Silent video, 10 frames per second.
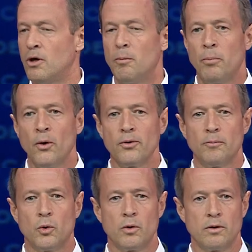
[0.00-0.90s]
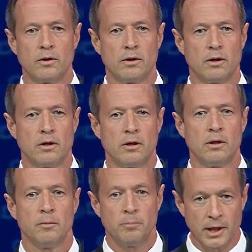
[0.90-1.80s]
Baltimore,
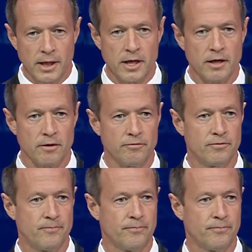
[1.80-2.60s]
believe."